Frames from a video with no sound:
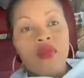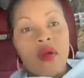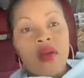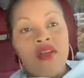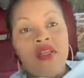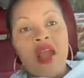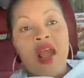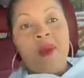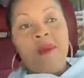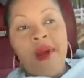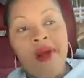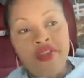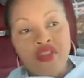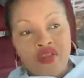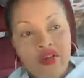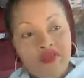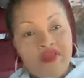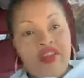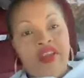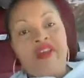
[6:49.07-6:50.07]
Because the amount
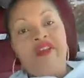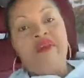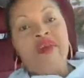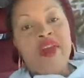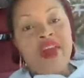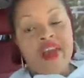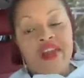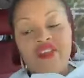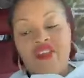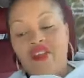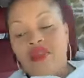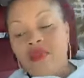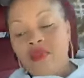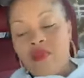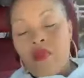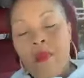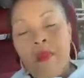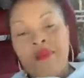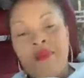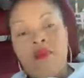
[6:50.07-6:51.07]
of ingredients
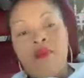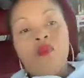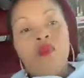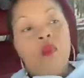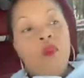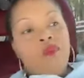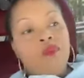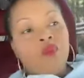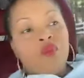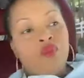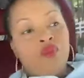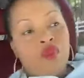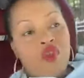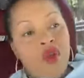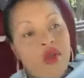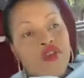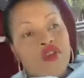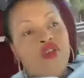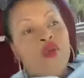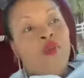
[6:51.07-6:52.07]

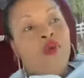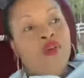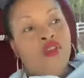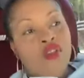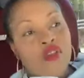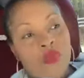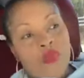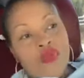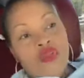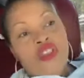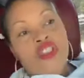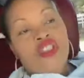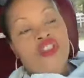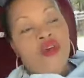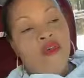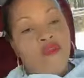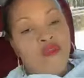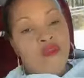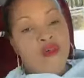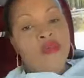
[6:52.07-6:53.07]
you're supposed to put in
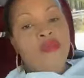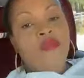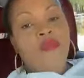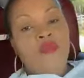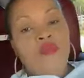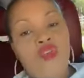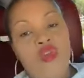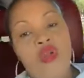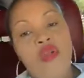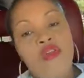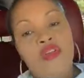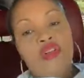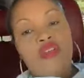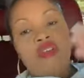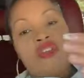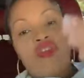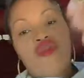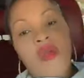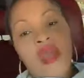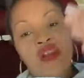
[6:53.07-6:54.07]
your food, you're
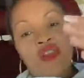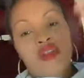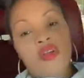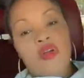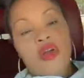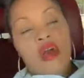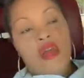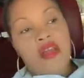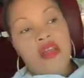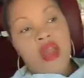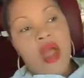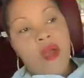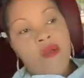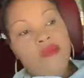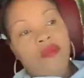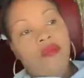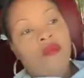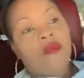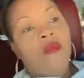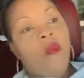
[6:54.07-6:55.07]
trying to cut it
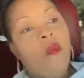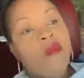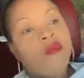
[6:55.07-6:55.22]
down.